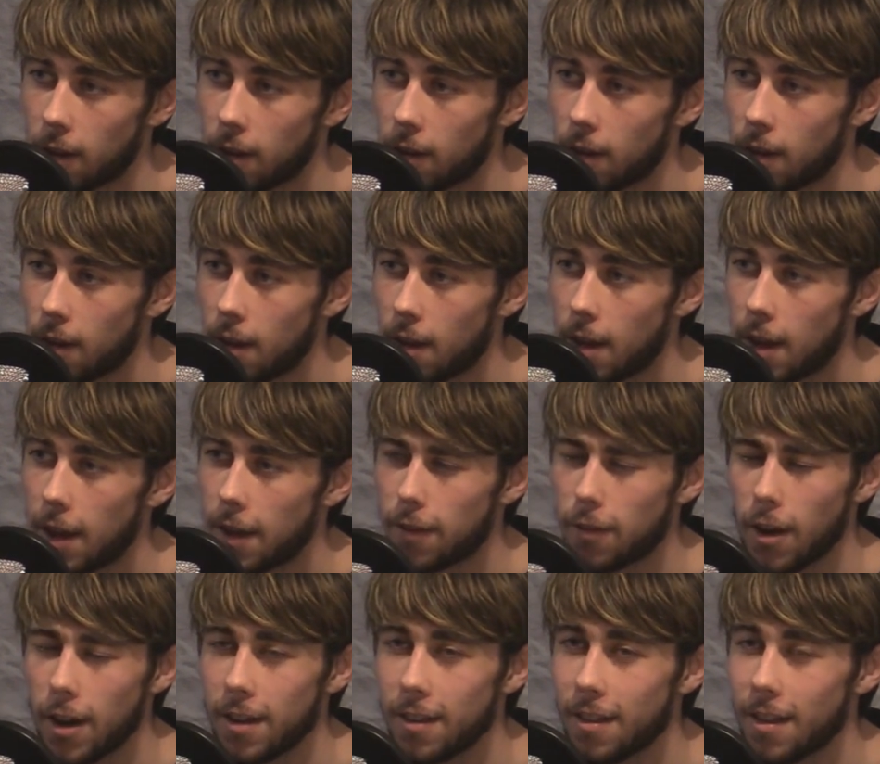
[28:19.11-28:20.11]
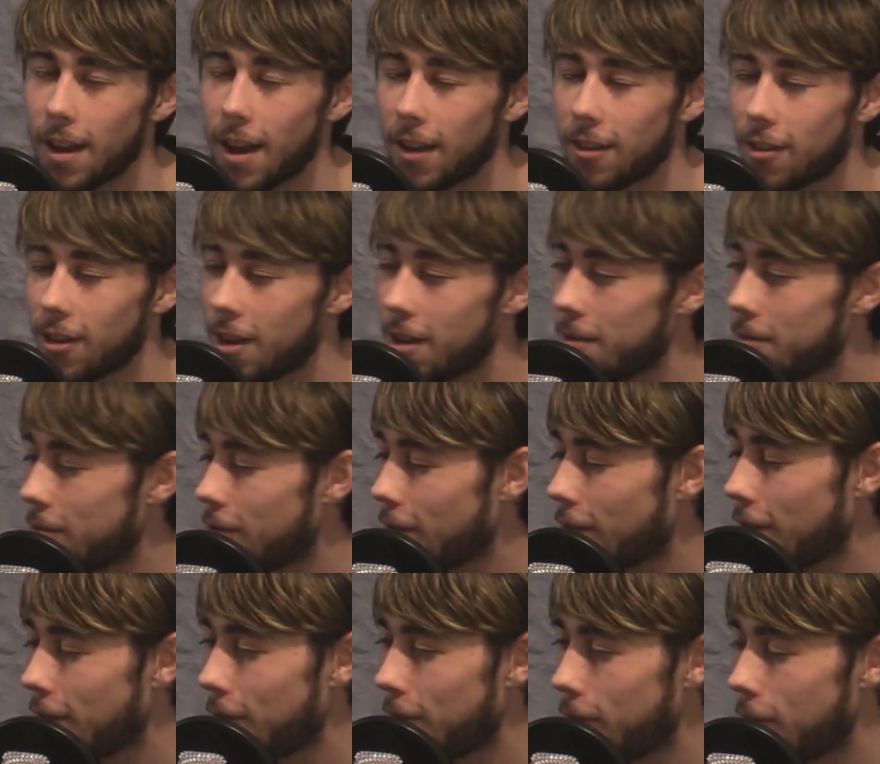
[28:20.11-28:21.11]
And is there anything actually,
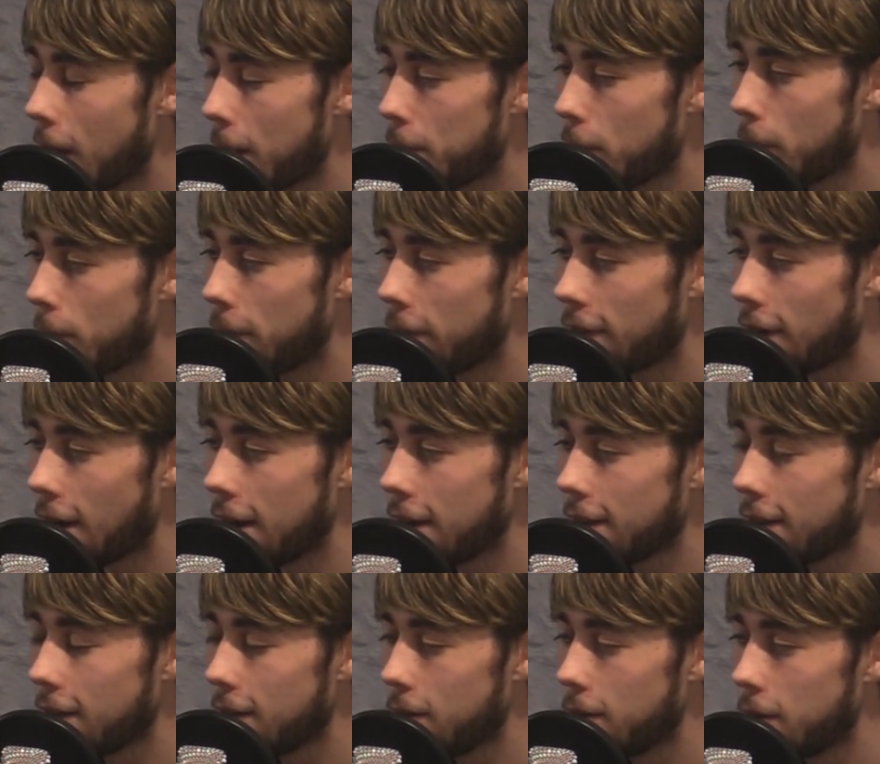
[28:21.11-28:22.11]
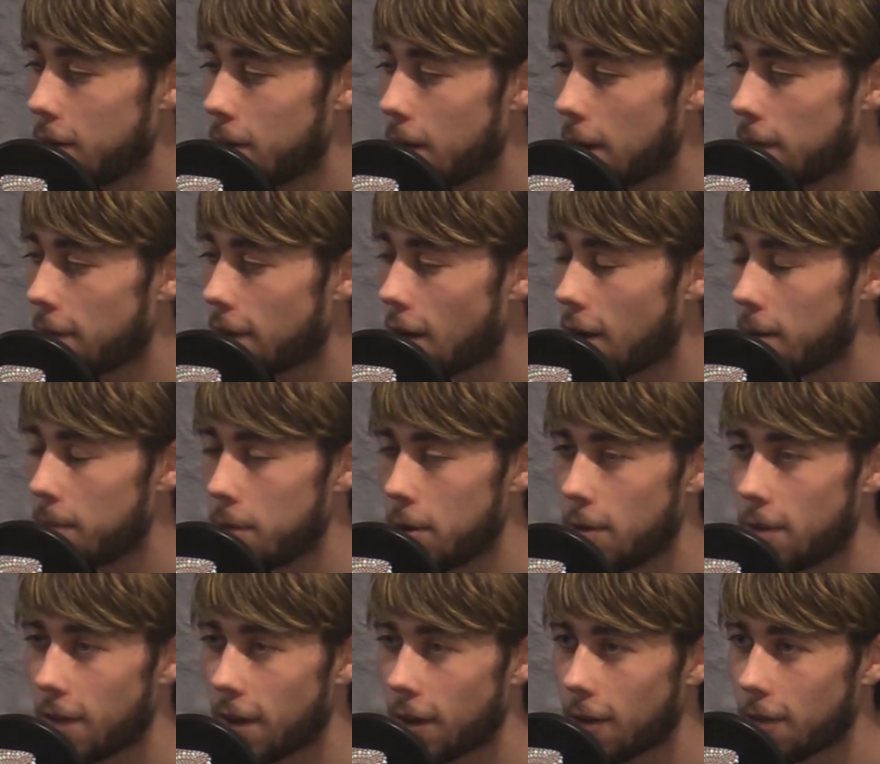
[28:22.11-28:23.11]
just to wrap up? Is there anything you do outside of
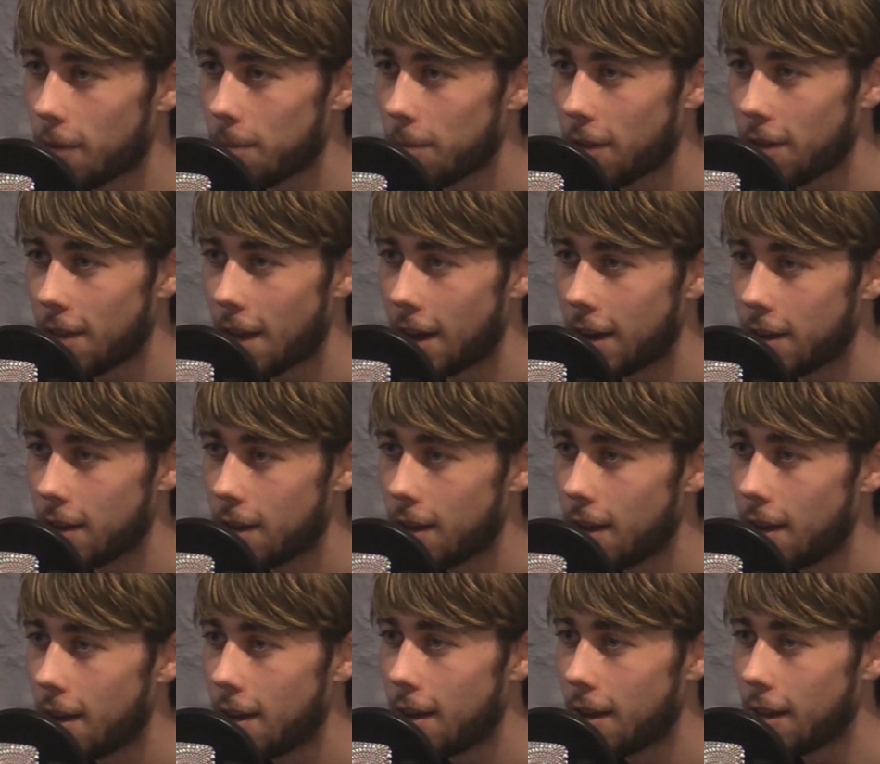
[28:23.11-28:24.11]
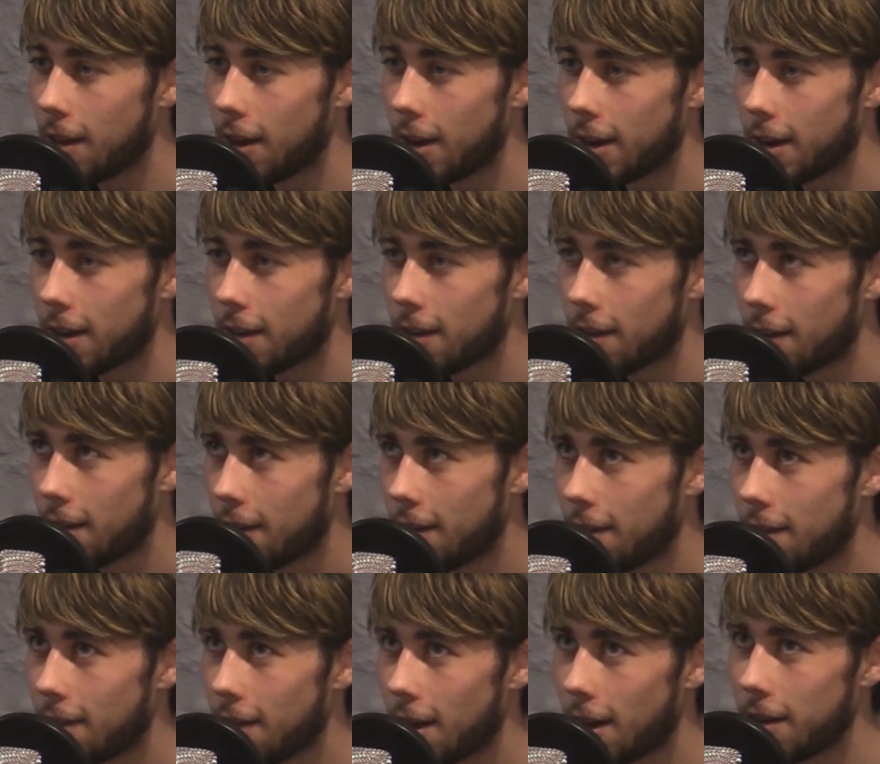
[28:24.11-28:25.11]
music or something that, like,
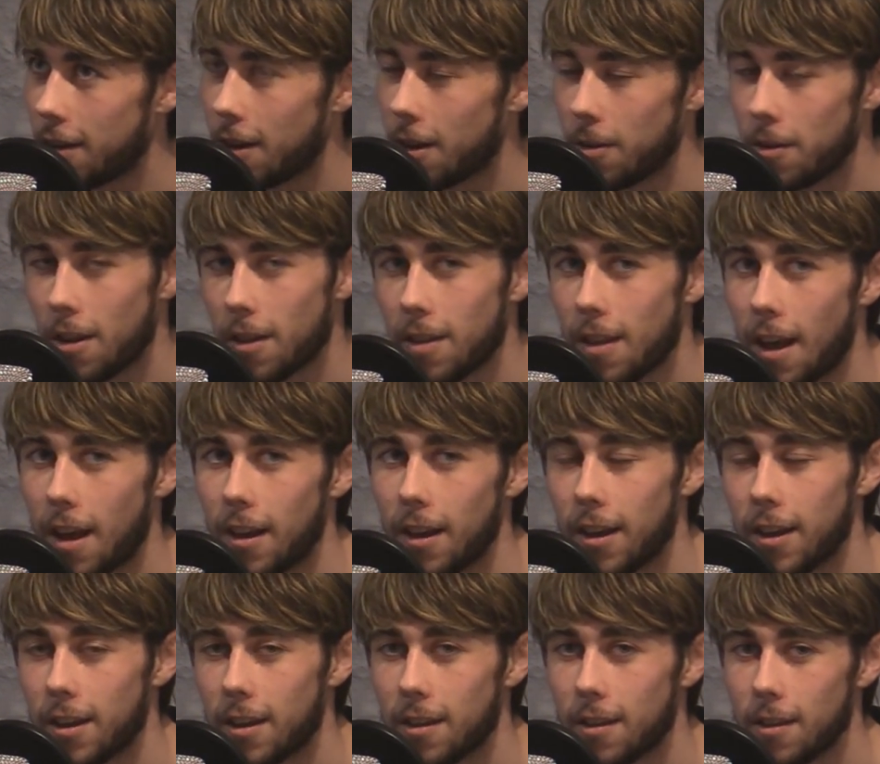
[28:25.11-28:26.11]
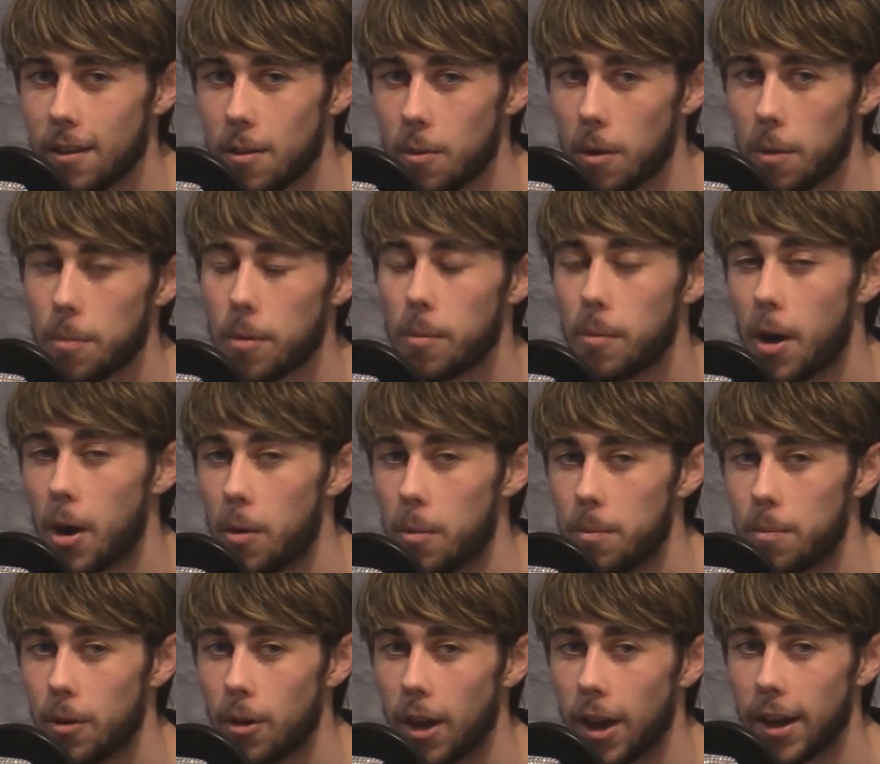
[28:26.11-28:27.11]
I don't know, not that like you want to
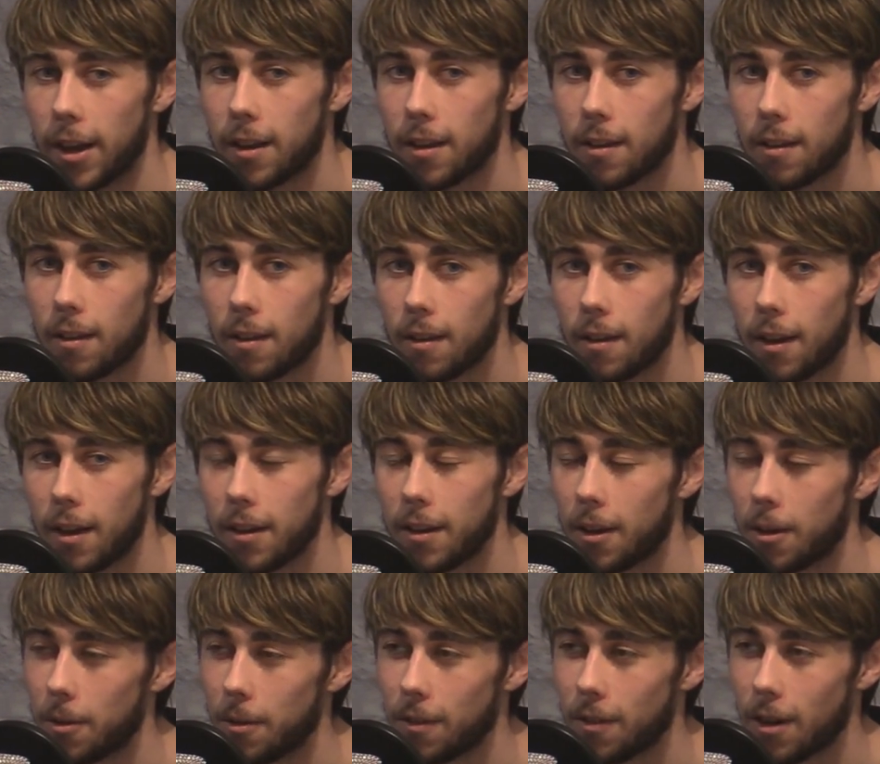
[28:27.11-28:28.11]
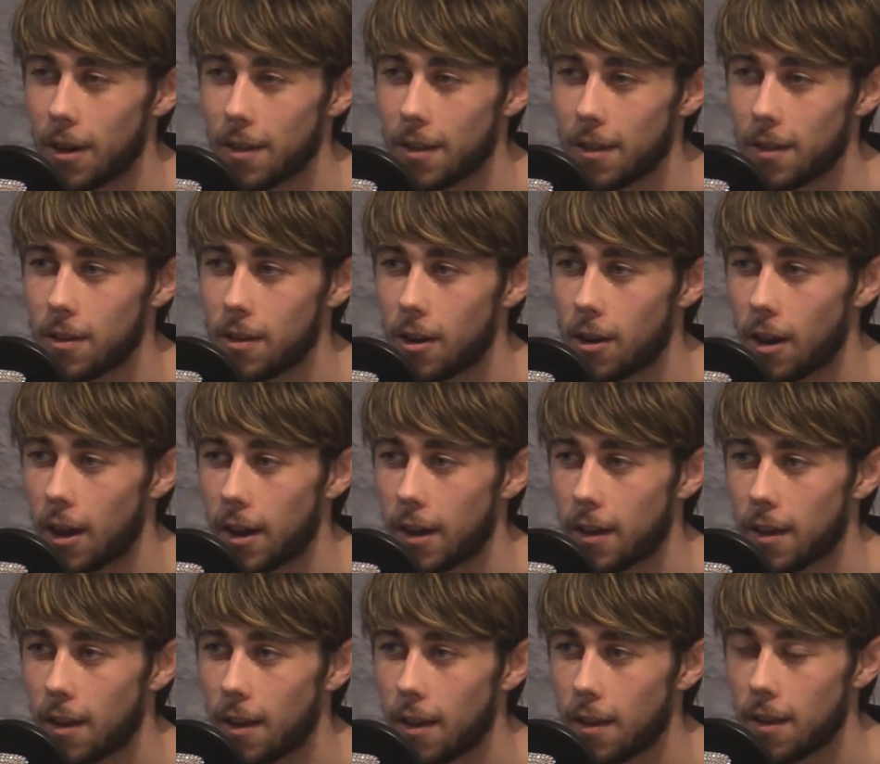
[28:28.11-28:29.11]
promote, but like I don't know, is there anything you're
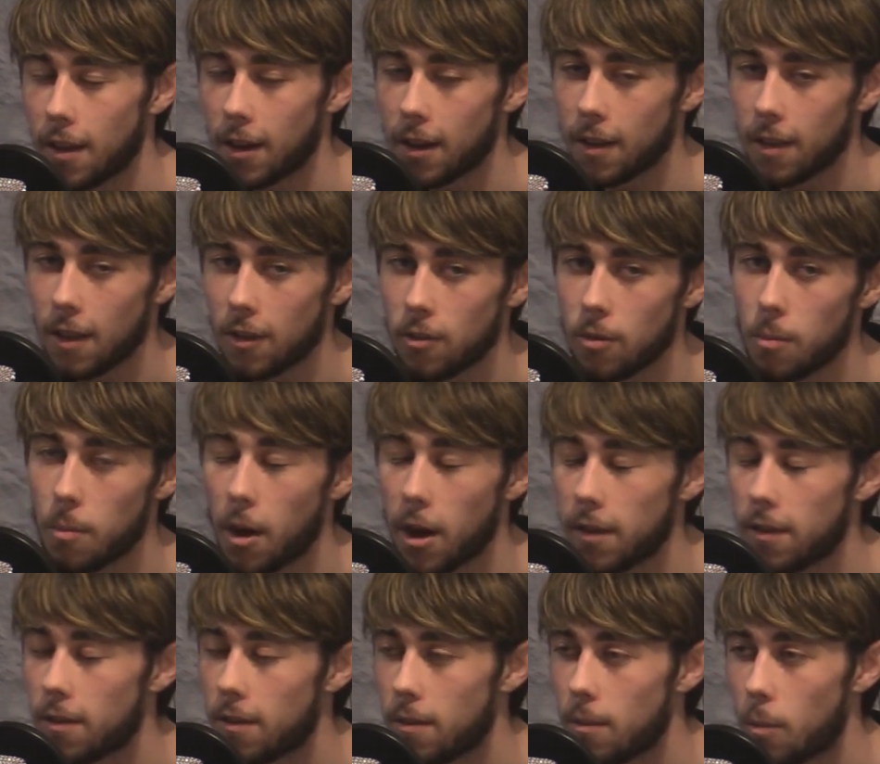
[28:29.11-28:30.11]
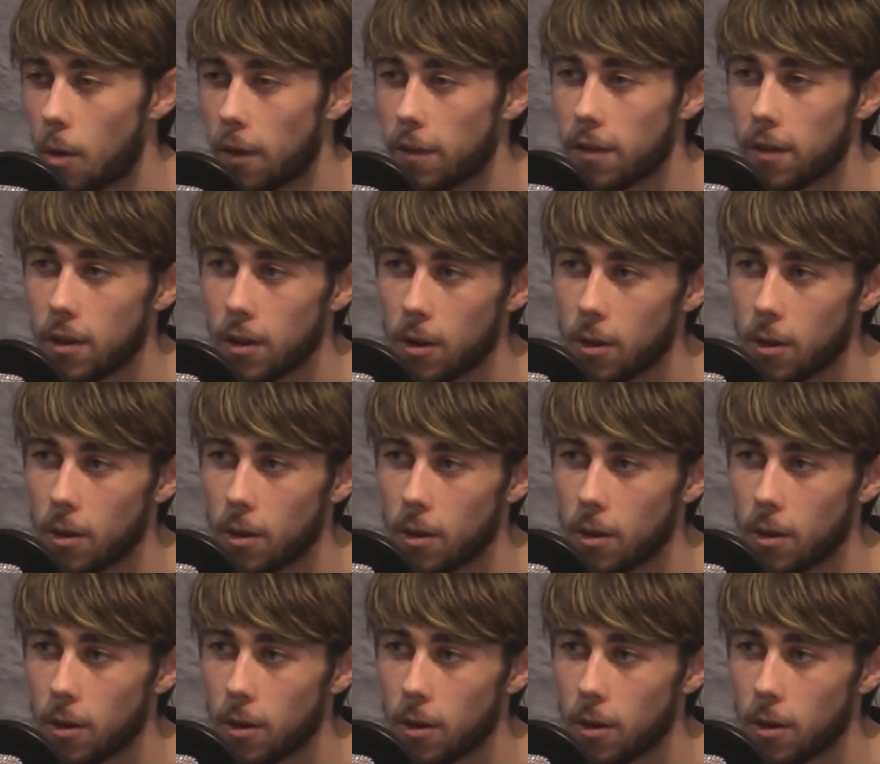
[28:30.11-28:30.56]
like thinking that you might want to